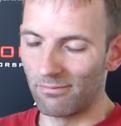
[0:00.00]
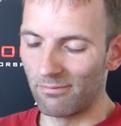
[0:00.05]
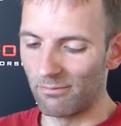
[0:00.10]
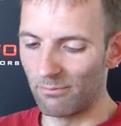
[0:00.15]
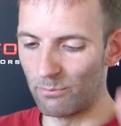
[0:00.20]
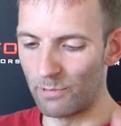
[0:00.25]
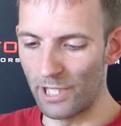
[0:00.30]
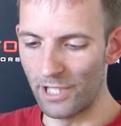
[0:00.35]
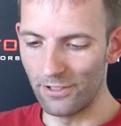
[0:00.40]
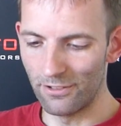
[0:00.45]

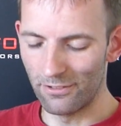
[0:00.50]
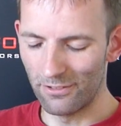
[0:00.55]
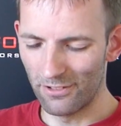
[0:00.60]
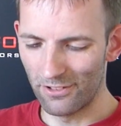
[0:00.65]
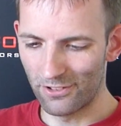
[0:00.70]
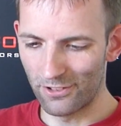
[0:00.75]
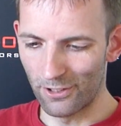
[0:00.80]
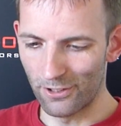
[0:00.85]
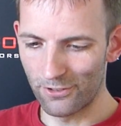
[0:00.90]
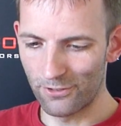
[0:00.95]
brain
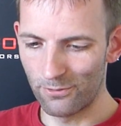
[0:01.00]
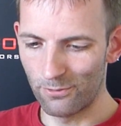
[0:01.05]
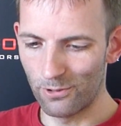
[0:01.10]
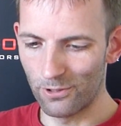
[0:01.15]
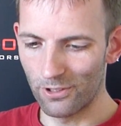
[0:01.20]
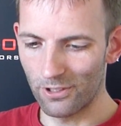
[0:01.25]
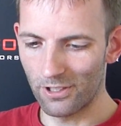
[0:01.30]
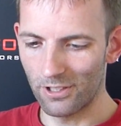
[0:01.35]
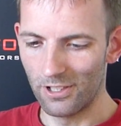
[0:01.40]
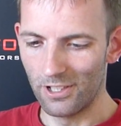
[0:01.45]
starts to
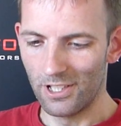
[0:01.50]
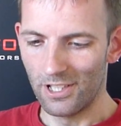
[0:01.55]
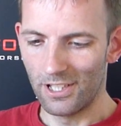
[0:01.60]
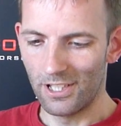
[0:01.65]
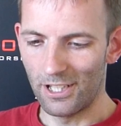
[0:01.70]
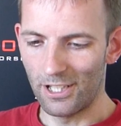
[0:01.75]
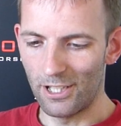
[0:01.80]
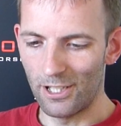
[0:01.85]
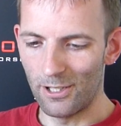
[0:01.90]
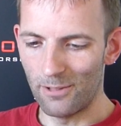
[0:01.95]
work,
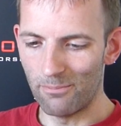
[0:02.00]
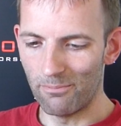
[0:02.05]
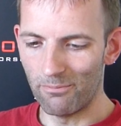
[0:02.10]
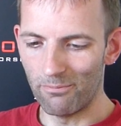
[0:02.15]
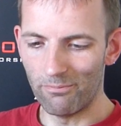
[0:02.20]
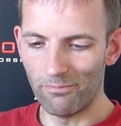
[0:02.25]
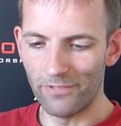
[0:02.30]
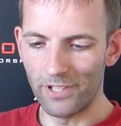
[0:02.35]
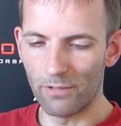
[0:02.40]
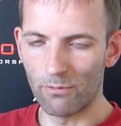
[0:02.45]

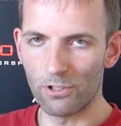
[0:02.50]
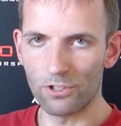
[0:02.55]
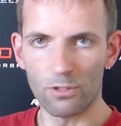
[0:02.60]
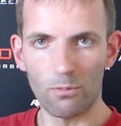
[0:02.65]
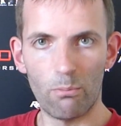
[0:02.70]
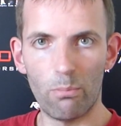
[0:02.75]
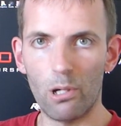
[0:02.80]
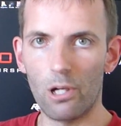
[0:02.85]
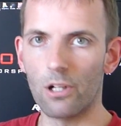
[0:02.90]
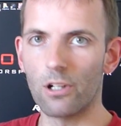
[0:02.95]
there was
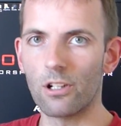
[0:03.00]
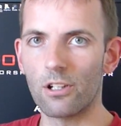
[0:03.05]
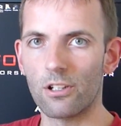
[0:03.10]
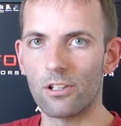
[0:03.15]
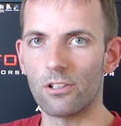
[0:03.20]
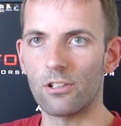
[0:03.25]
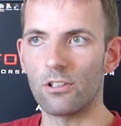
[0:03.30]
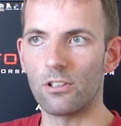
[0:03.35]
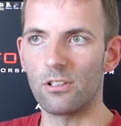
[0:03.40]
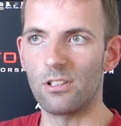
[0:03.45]
a bug,
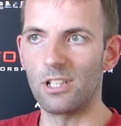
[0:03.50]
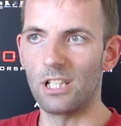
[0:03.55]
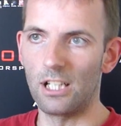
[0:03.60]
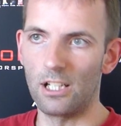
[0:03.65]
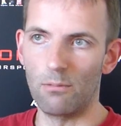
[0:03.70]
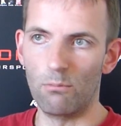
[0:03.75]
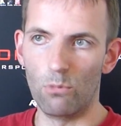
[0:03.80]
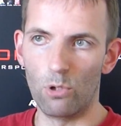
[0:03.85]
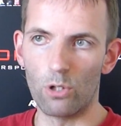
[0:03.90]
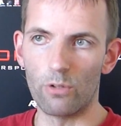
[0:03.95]

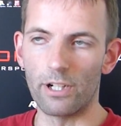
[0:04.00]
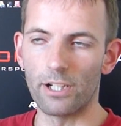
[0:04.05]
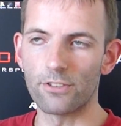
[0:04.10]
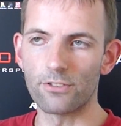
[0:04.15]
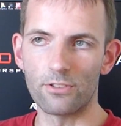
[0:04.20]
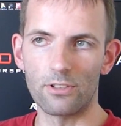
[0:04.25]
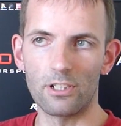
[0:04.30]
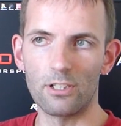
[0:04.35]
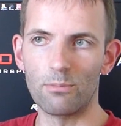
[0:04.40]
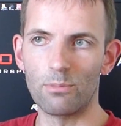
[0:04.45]
more
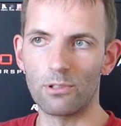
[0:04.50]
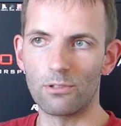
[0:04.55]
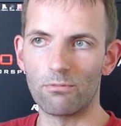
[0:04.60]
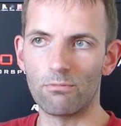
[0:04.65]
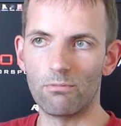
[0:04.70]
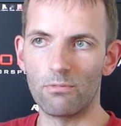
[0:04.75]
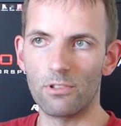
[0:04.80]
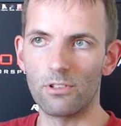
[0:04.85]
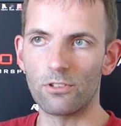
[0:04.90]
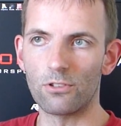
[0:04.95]
actually, but
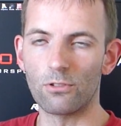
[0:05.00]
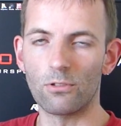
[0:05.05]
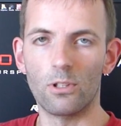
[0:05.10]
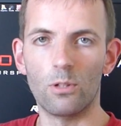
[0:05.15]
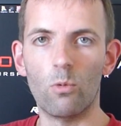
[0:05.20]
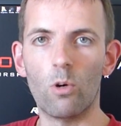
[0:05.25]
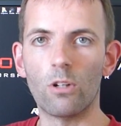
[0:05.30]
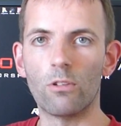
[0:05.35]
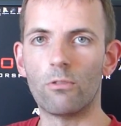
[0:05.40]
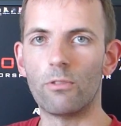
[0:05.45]
certainly
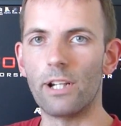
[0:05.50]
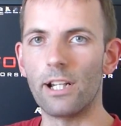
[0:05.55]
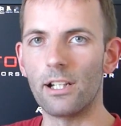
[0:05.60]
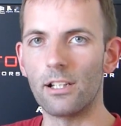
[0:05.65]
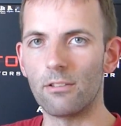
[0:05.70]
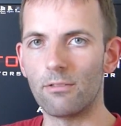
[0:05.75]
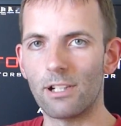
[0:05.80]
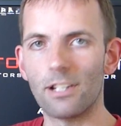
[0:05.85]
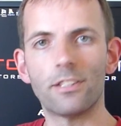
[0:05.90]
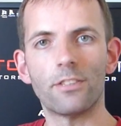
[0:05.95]
one
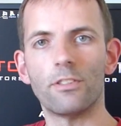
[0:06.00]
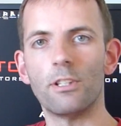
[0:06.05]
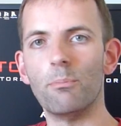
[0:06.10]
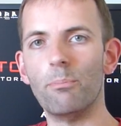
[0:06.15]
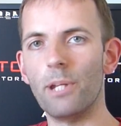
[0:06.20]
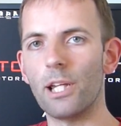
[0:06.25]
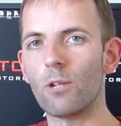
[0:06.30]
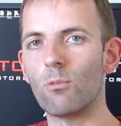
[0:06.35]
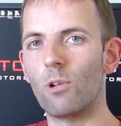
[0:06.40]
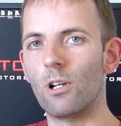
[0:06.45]
relatively
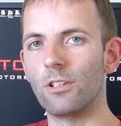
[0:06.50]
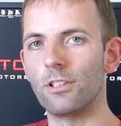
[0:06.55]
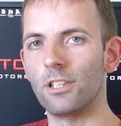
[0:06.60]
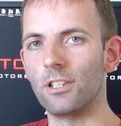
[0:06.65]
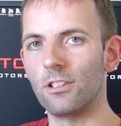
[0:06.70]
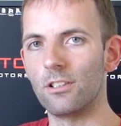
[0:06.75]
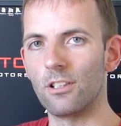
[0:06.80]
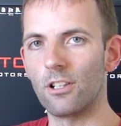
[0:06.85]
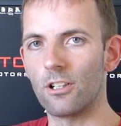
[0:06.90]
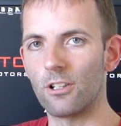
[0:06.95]
big one
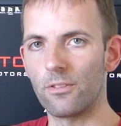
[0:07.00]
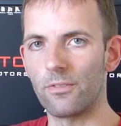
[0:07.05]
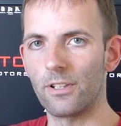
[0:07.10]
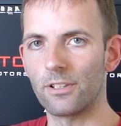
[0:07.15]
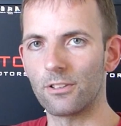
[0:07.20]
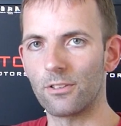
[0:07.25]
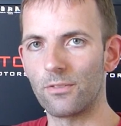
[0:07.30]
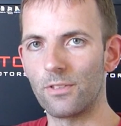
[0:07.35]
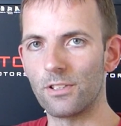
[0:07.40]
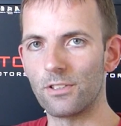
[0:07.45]
in the
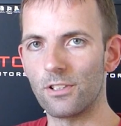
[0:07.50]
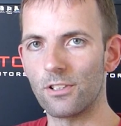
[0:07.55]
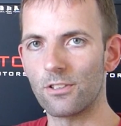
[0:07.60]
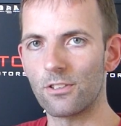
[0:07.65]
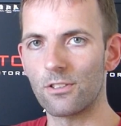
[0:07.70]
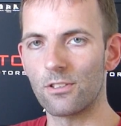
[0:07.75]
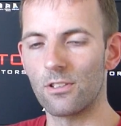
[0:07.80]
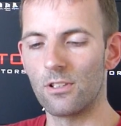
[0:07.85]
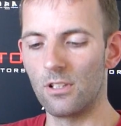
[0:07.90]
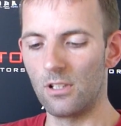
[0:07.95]
rFactor
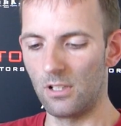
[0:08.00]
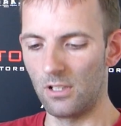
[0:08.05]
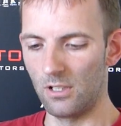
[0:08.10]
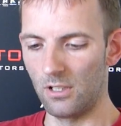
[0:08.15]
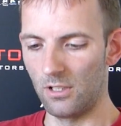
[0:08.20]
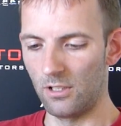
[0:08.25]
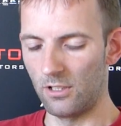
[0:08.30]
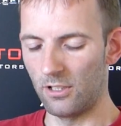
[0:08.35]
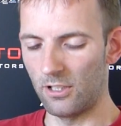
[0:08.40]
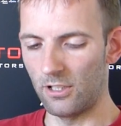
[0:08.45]
physics,
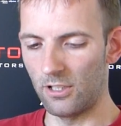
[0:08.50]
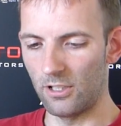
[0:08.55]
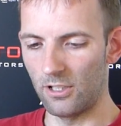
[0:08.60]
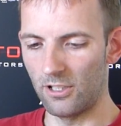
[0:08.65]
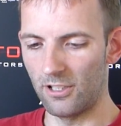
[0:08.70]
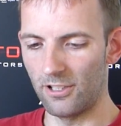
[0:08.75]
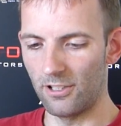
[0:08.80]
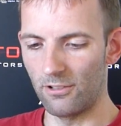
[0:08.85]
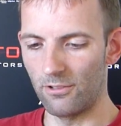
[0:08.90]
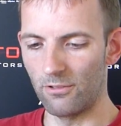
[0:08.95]

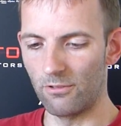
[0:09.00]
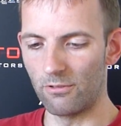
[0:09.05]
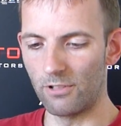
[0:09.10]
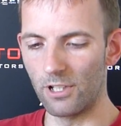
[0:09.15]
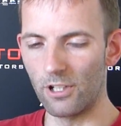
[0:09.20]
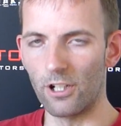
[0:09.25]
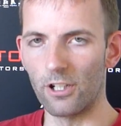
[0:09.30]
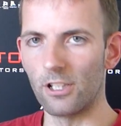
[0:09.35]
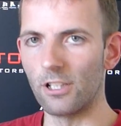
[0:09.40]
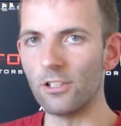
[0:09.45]

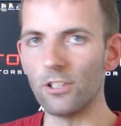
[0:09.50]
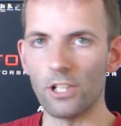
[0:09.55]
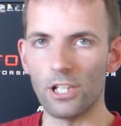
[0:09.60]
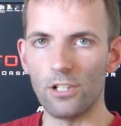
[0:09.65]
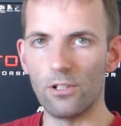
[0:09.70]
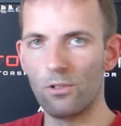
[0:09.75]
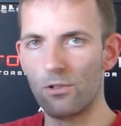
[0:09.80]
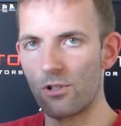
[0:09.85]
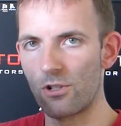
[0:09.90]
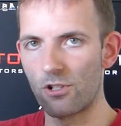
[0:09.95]
regarding the
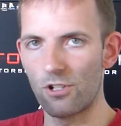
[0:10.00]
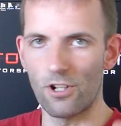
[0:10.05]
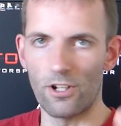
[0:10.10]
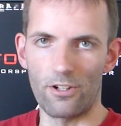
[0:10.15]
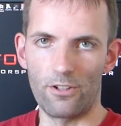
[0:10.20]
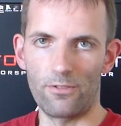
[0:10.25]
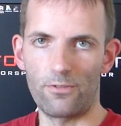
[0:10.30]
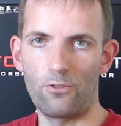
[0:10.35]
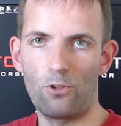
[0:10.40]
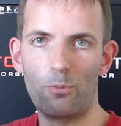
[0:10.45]
inertia
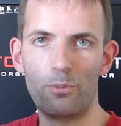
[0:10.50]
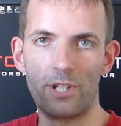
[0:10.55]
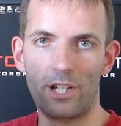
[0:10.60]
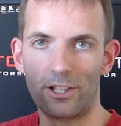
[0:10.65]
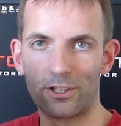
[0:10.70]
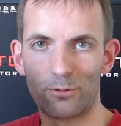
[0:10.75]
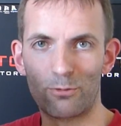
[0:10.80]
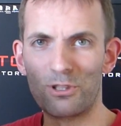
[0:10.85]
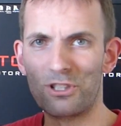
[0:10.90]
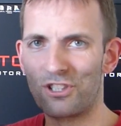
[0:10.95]
of
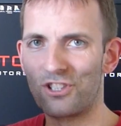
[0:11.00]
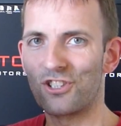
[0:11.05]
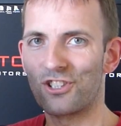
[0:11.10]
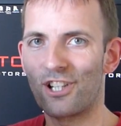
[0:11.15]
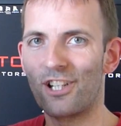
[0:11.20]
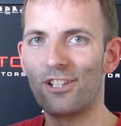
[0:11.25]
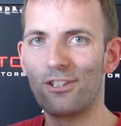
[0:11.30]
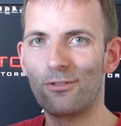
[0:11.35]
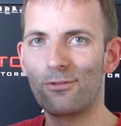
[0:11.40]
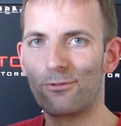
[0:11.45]
objects, which is
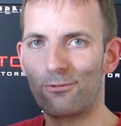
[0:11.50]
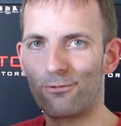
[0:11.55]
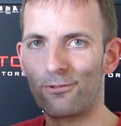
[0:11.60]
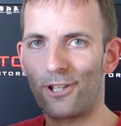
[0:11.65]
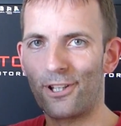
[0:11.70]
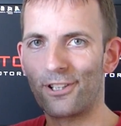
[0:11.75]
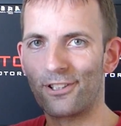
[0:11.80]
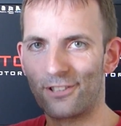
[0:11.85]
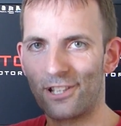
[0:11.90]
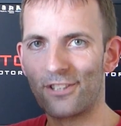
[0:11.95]
kind of
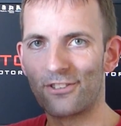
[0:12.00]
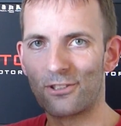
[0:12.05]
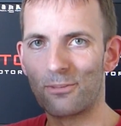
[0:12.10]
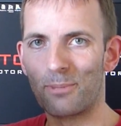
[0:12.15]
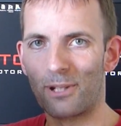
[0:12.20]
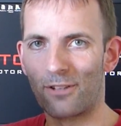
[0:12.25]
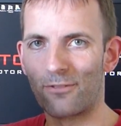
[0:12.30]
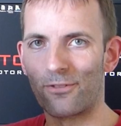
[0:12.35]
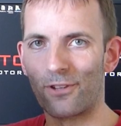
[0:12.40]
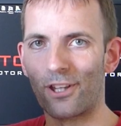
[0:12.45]
like, that's a
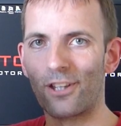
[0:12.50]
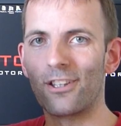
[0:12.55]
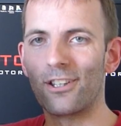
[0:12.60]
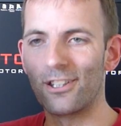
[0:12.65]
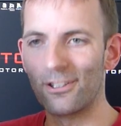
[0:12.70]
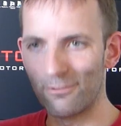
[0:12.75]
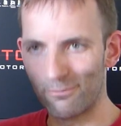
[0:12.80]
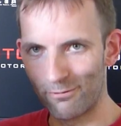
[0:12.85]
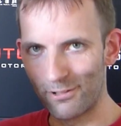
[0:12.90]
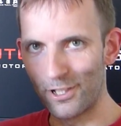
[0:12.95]
big thing.
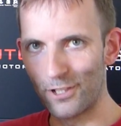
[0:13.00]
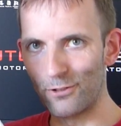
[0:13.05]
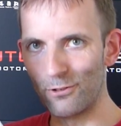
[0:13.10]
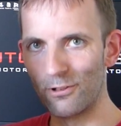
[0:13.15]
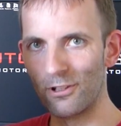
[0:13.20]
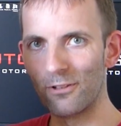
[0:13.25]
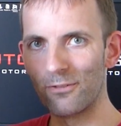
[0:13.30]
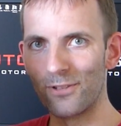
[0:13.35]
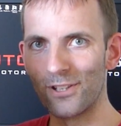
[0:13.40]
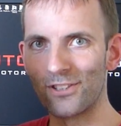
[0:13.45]
When you're
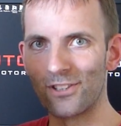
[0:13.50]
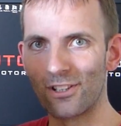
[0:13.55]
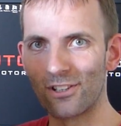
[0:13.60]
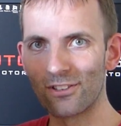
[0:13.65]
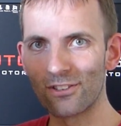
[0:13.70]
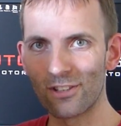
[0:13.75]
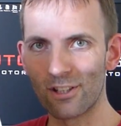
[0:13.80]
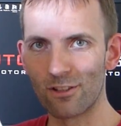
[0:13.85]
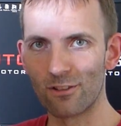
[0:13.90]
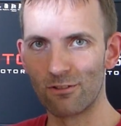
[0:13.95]
doing
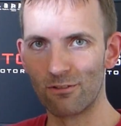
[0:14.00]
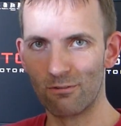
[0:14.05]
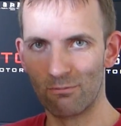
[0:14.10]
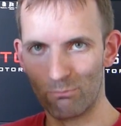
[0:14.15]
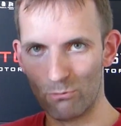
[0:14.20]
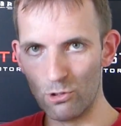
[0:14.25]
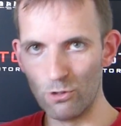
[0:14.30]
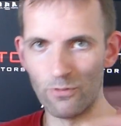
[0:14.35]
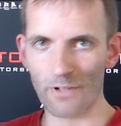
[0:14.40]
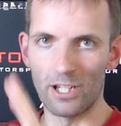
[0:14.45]
physics and
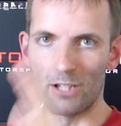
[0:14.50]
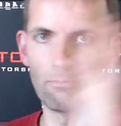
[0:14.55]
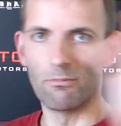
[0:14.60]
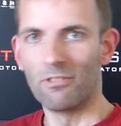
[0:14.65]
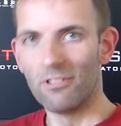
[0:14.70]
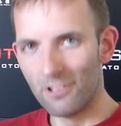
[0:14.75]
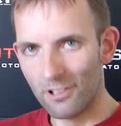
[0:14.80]
moving